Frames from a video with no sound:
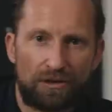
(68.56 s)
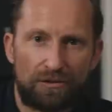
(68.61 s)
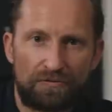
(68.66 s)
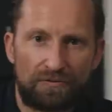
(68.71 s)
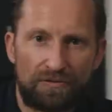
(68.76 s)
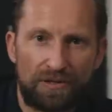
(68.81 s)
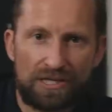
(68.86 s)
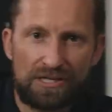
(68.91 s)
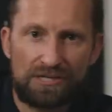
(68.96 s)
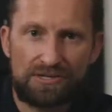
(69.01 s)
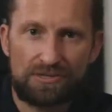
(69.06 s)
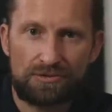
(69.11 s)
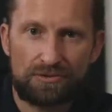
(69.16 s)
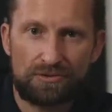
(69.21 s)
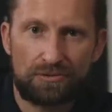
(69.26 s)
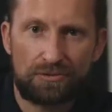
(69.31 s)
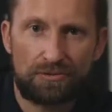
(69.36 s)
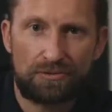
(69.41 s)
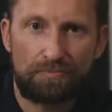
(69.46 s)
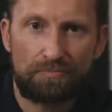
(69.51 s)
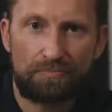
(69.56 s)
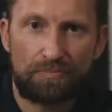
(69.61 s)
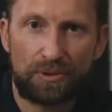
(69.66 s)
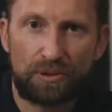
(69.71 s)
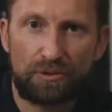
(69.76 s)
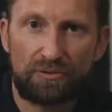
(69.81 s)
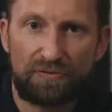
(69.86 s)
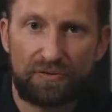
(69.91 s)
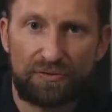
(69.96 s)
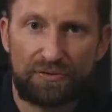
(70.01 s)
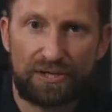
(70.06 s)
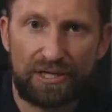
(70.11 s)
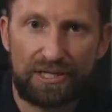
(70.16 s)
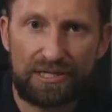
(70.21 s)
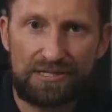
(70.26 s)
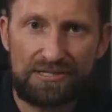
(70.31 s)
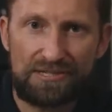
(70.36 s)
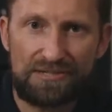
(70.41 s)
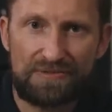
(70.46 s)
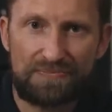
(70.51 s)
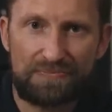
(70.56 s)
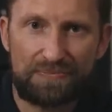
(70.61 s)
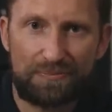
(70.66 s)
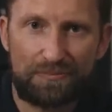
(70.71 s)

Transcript: of these two beautiful things.